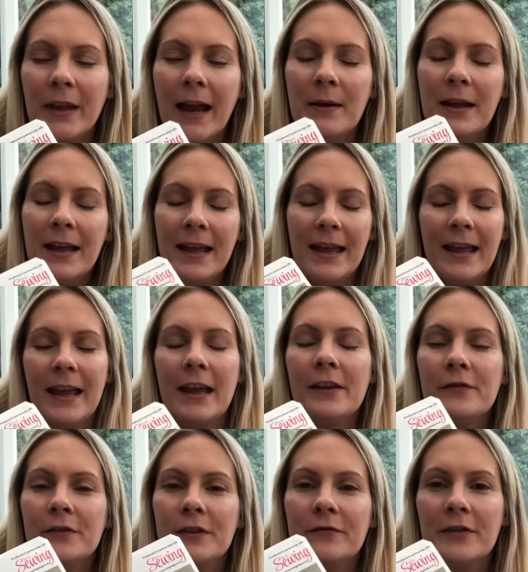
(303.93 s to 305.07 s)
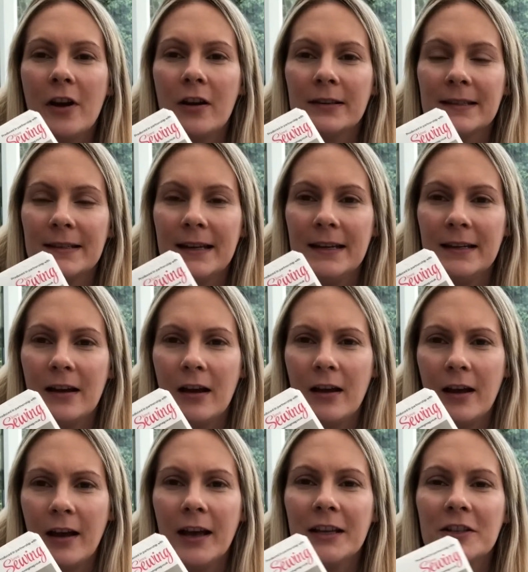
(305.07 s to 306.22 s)
Now, if you've not seen
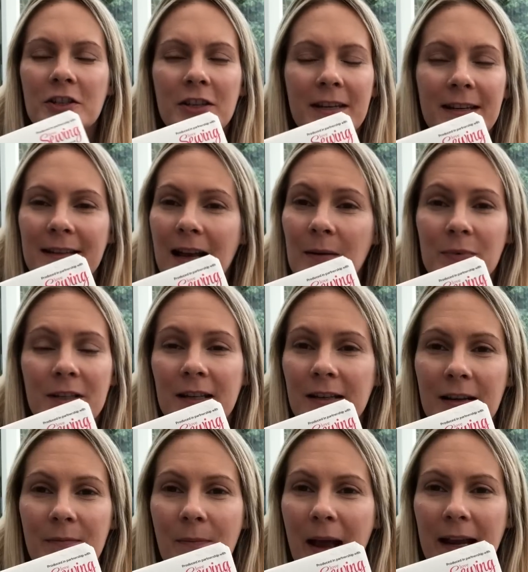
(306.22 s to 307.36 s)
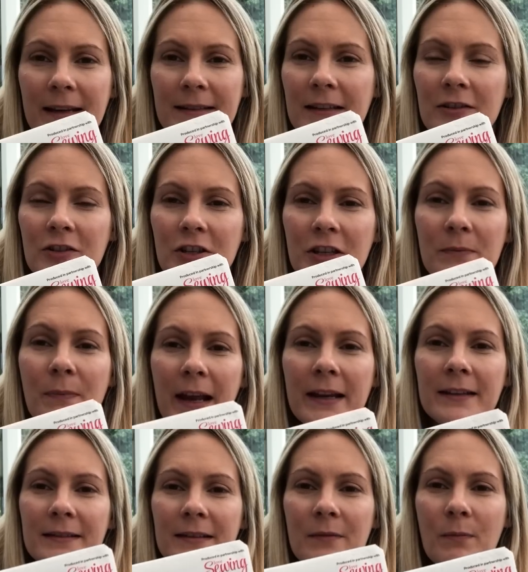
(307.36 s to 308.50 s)
her, she is absolutely amazing. She
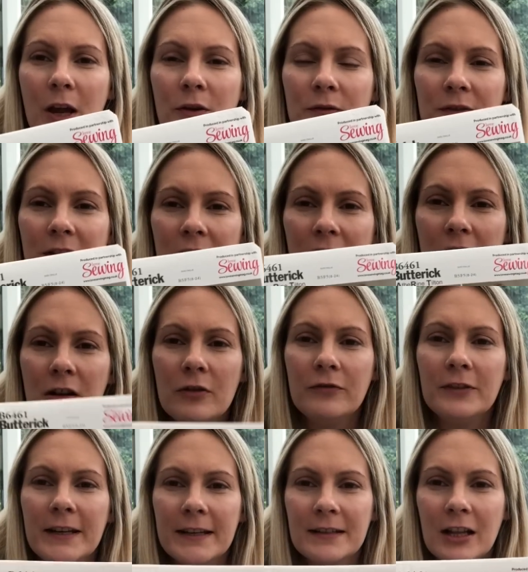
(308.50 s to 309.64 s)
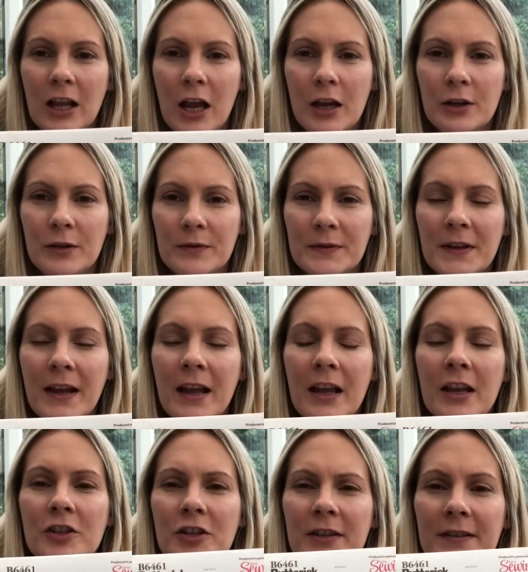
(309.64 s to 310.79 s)
makes the most loveliest clothes.
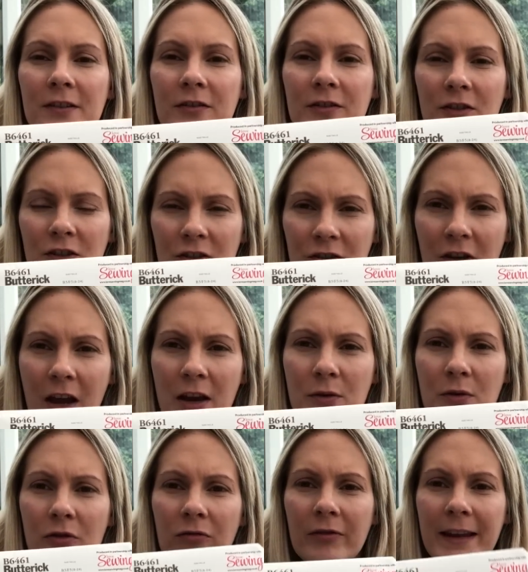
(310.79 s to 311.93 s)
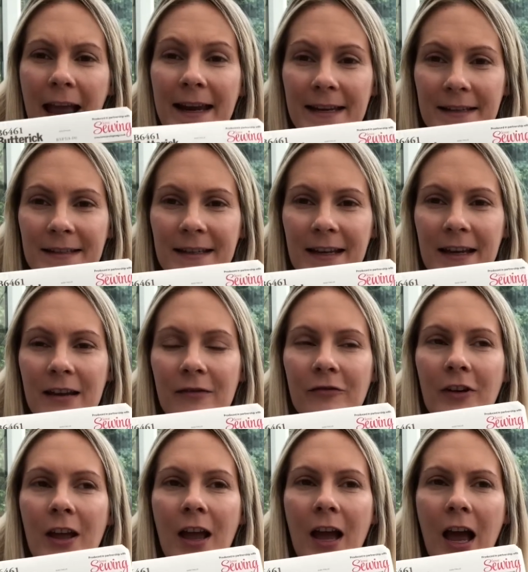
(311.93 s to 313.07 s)
She's so creative,
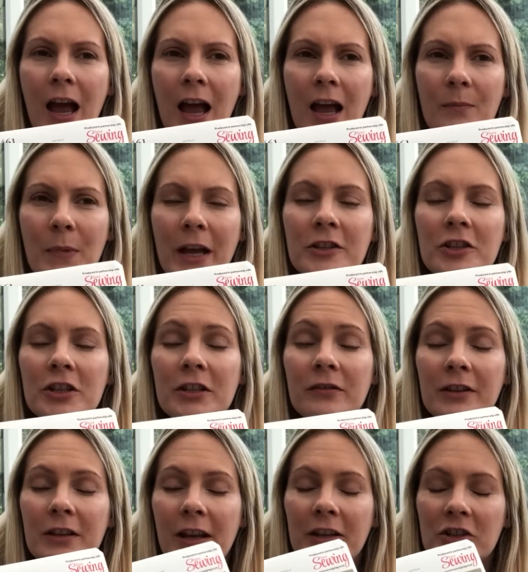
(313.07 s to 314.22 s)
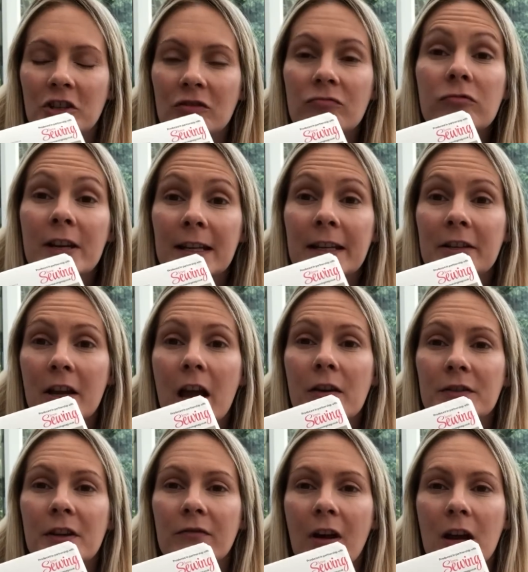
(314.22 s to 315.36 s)
and she really
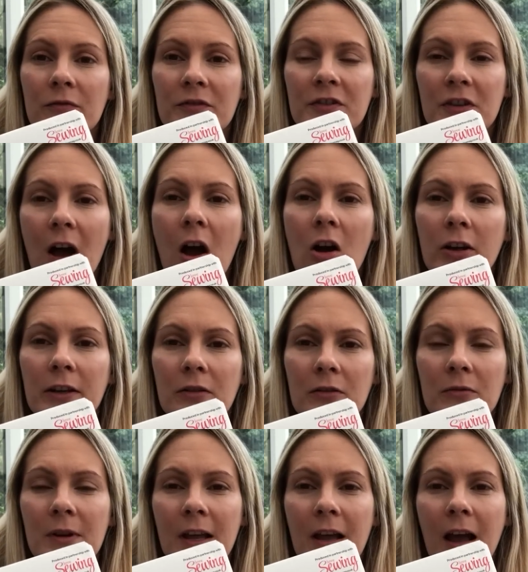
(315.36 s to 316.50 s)
knows her own style.